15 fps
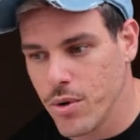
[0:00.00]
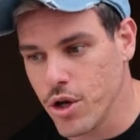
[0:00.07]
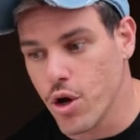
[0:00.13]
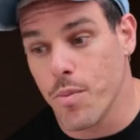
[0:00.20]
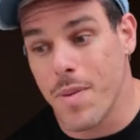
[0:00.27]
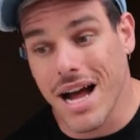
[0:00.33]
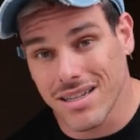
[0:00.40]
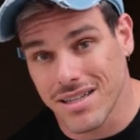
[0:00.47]
you
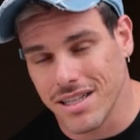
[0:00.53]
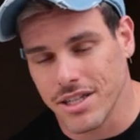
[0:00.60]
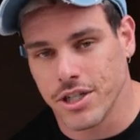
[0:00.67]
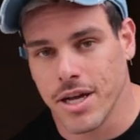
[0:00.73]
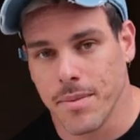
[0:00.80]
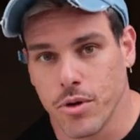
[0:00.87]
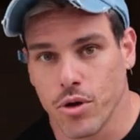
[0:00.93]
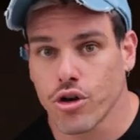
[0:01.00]
go back to the
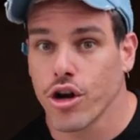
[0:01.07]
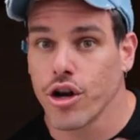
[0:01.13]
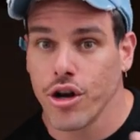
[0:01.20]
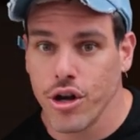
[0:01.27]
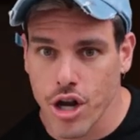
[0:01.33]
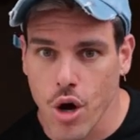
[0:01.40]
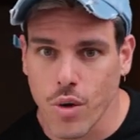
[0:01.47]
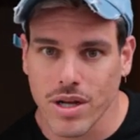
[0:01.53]
gym, you're gonna
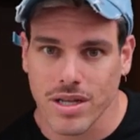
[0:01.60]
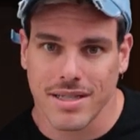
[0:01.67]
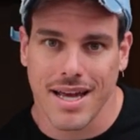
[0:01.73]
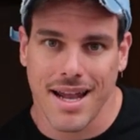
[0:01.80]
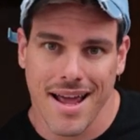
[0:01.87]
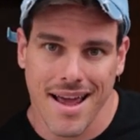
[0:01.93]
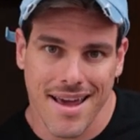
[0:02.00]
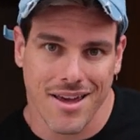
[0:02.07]
notice
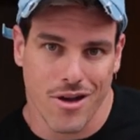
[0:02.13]
that, hey,